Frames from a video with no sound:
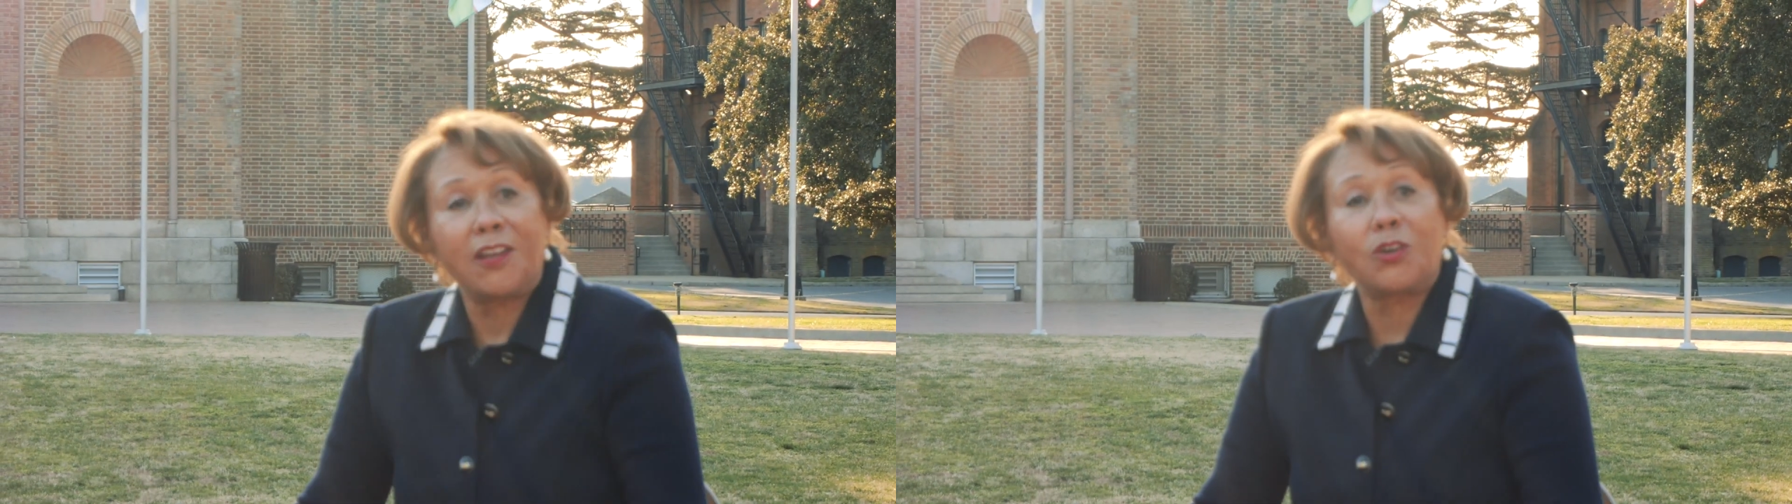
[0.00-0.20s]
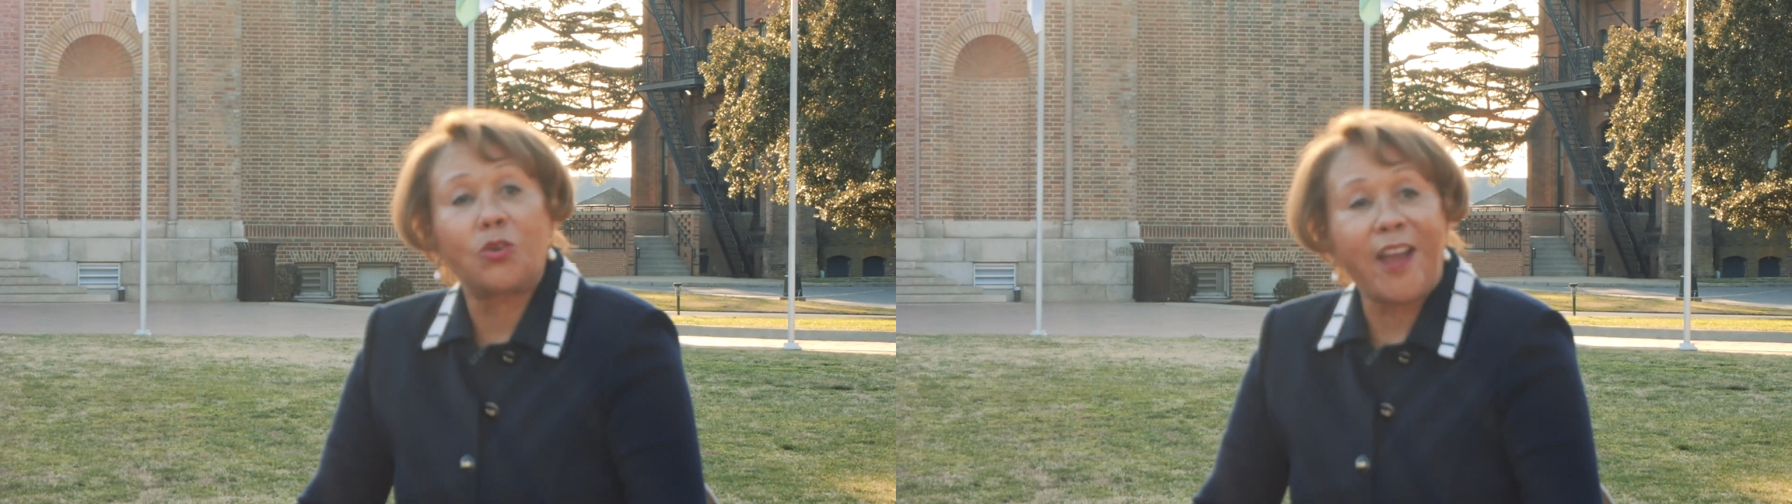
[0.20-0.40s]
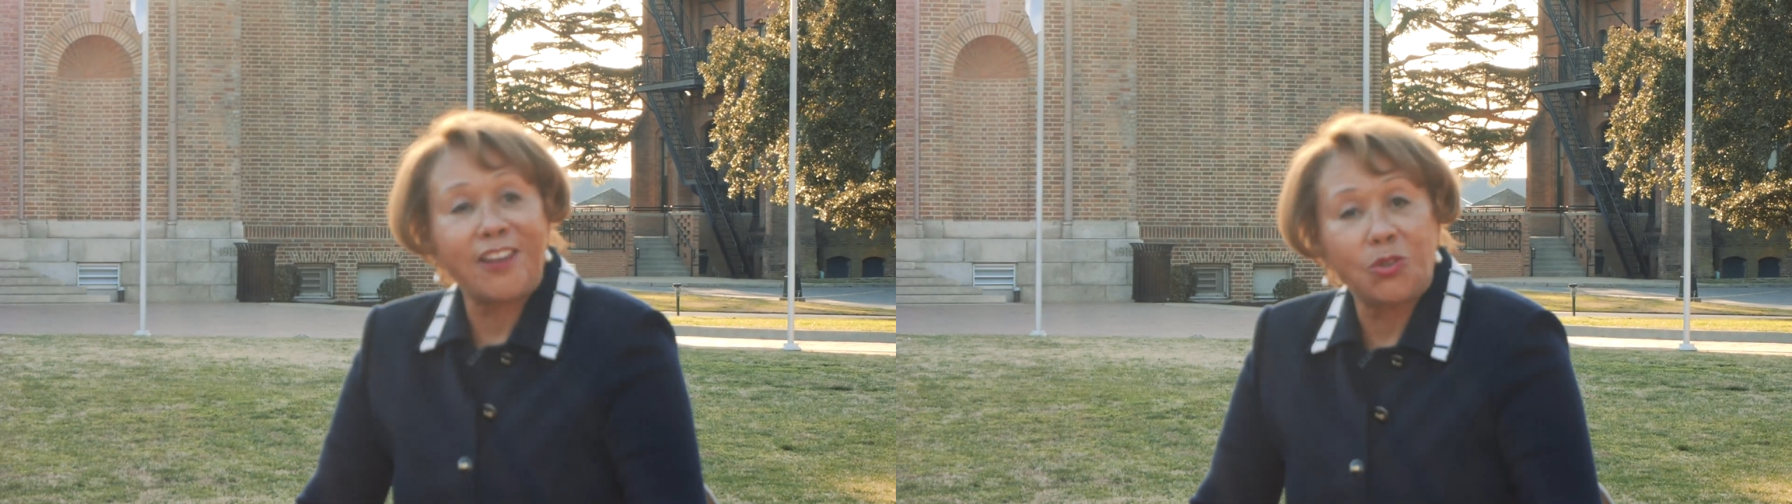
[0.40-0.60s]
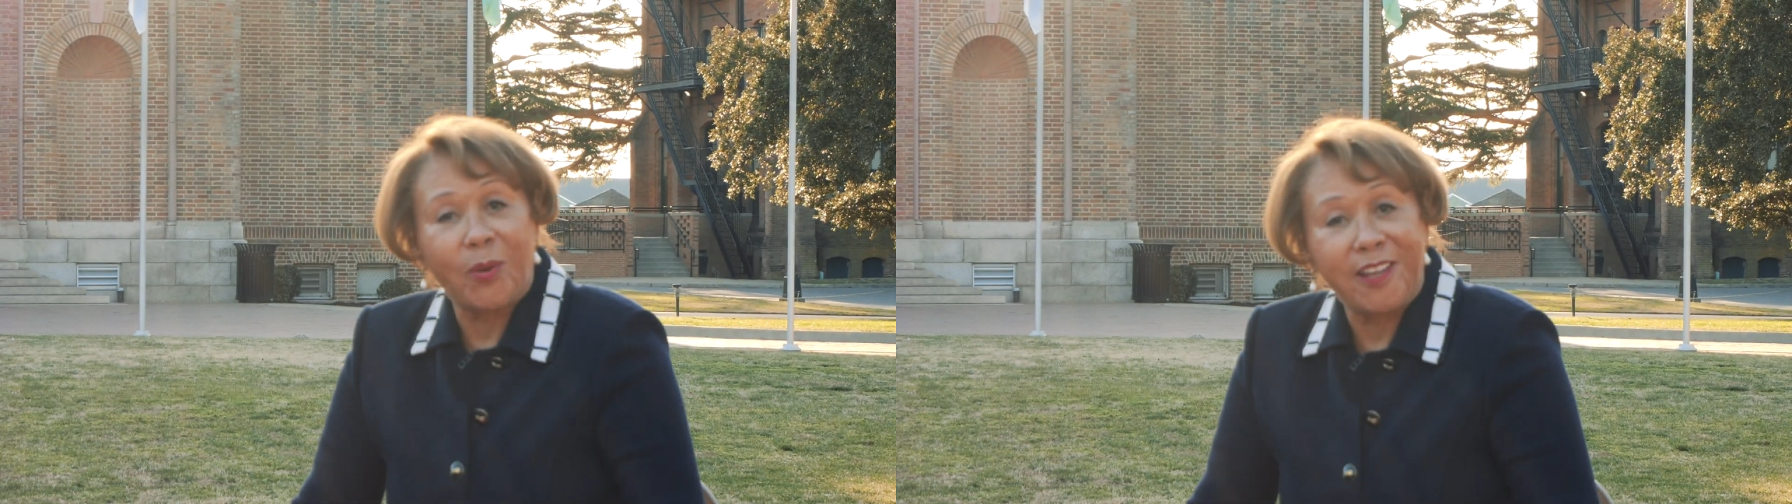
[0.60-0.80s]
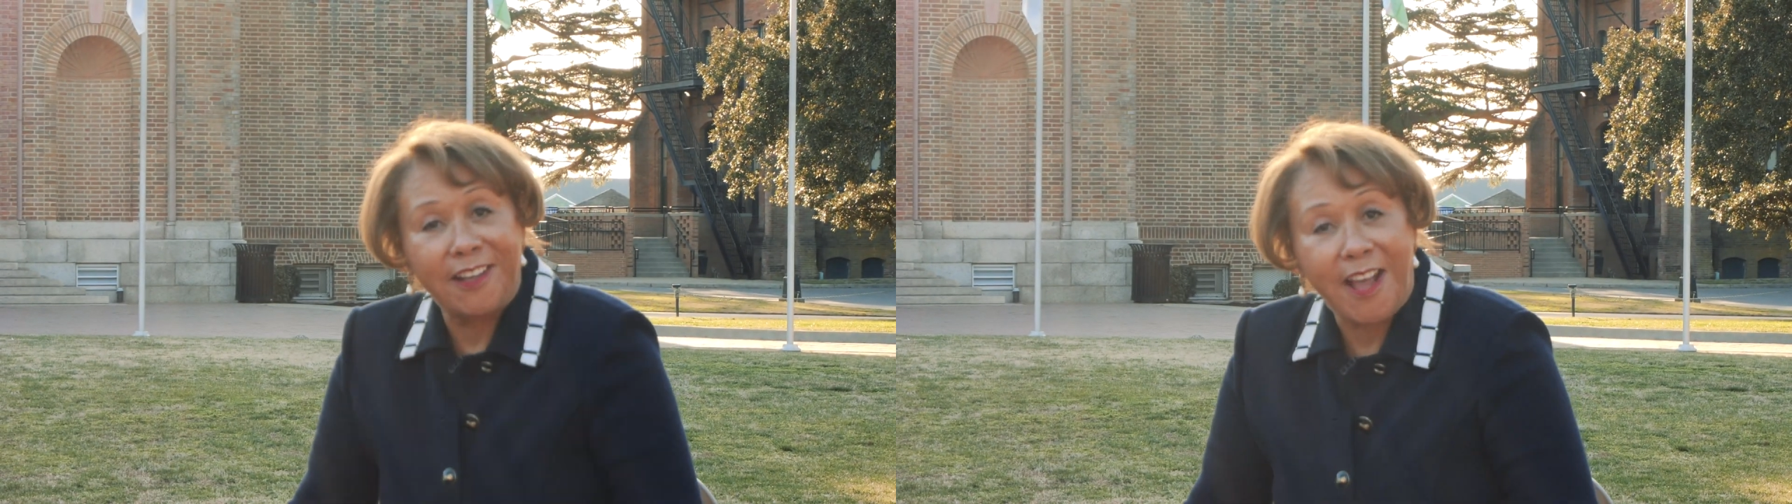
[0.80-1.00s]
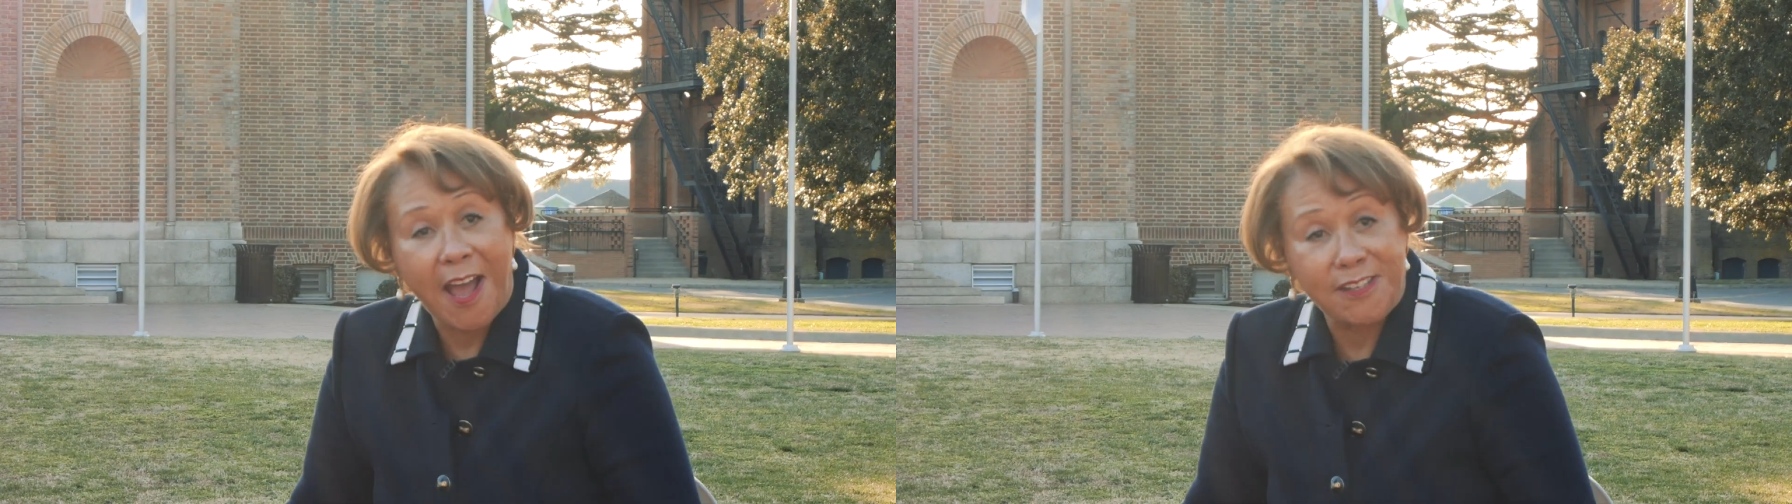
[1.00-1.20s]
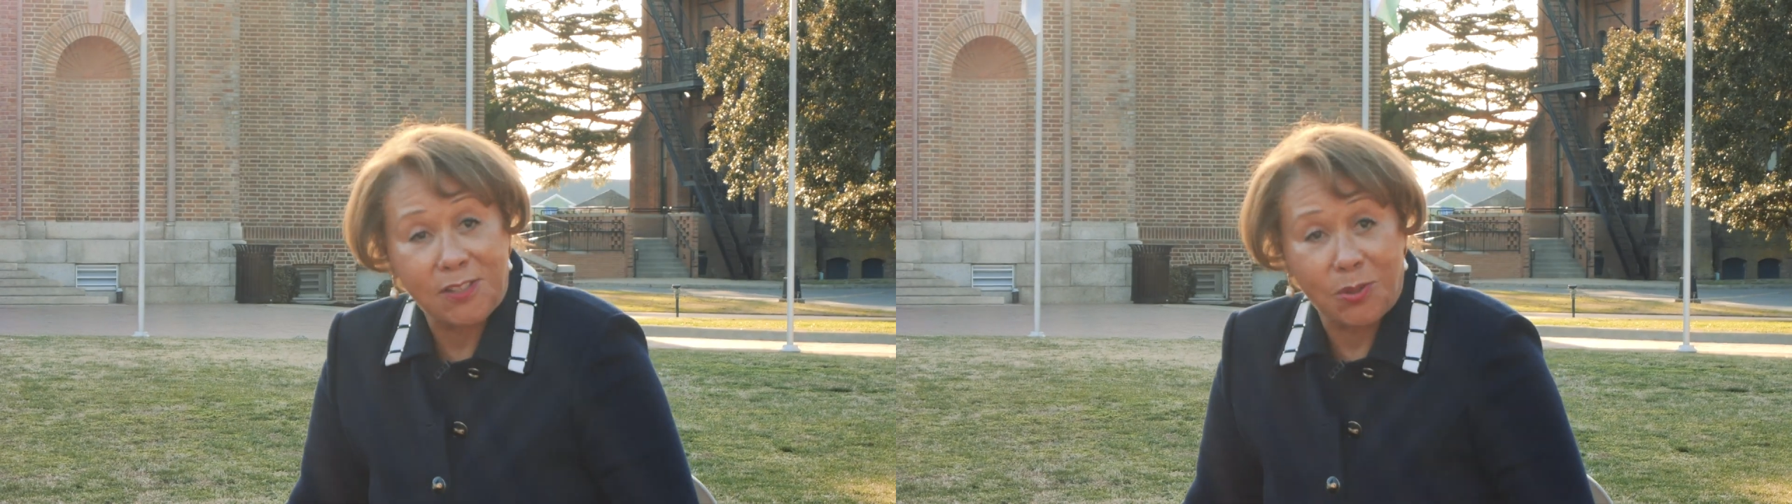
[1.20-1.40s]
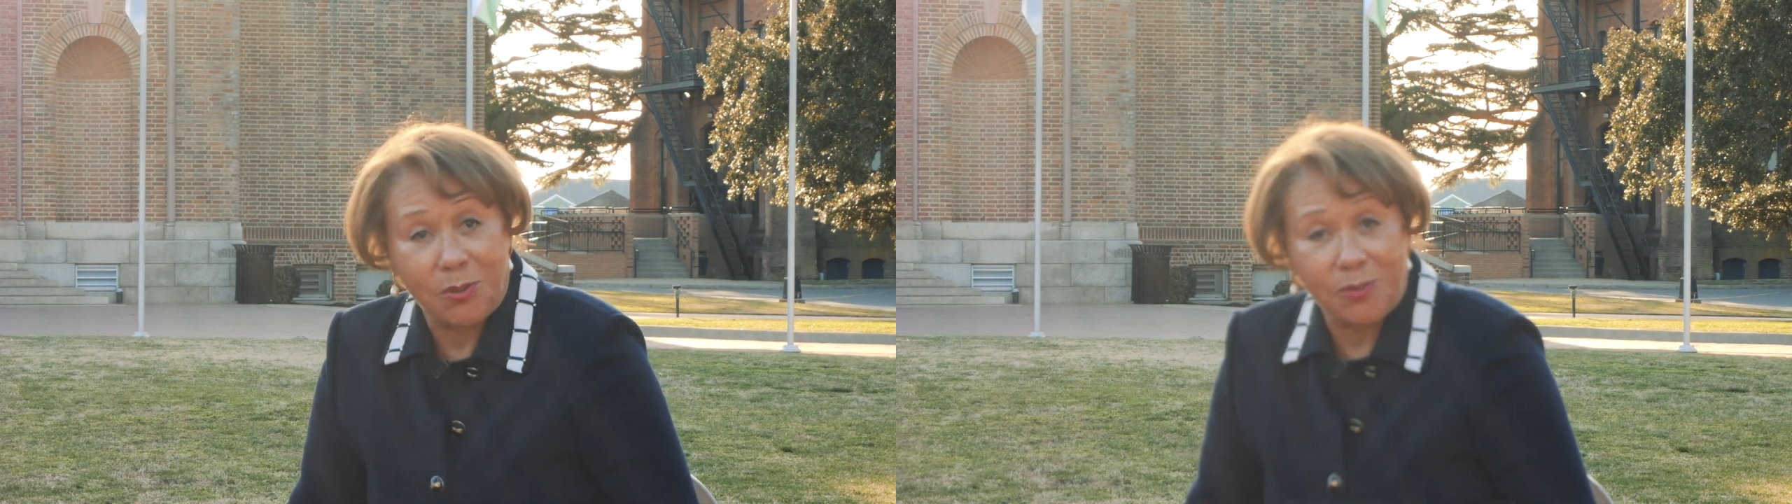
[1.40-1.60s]
their graduating high
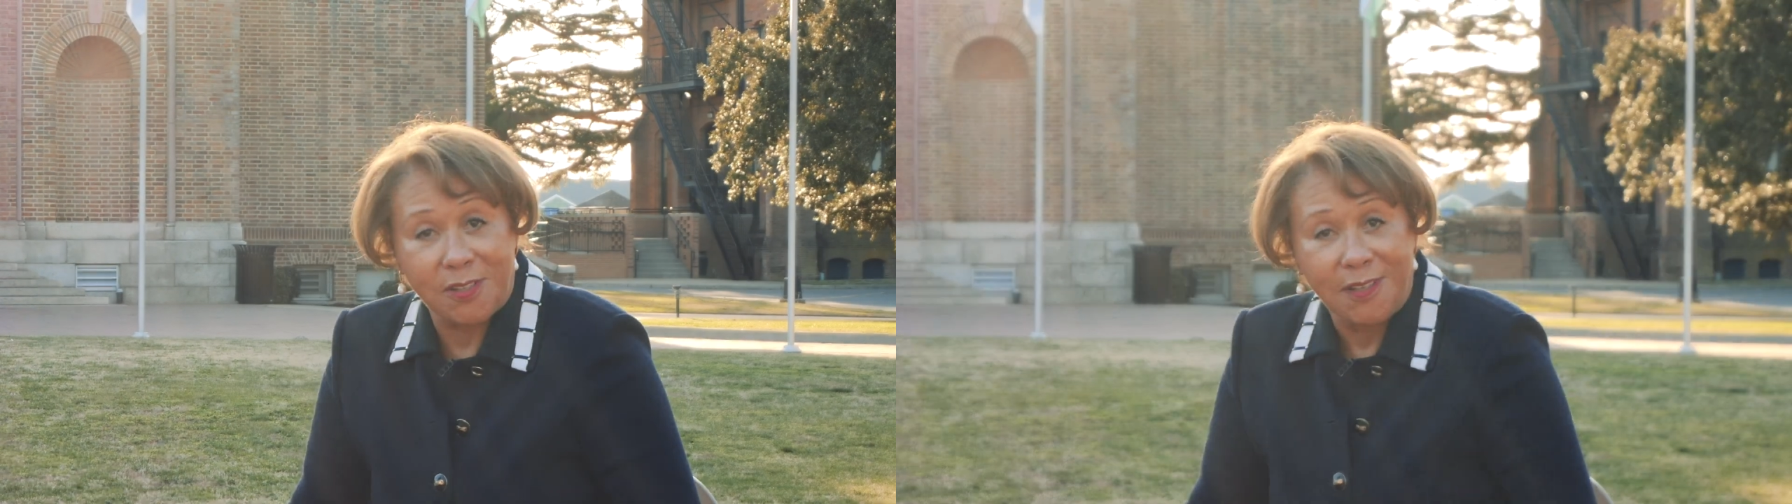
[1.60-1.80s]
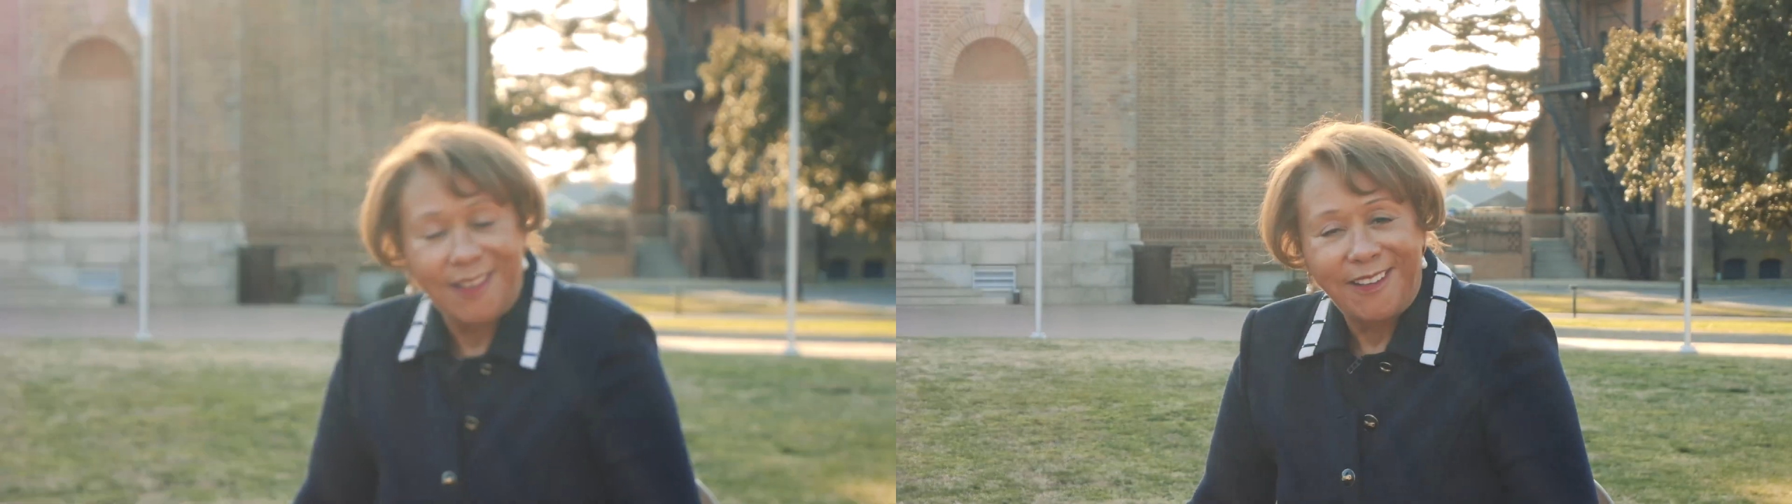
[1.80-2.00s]
schools.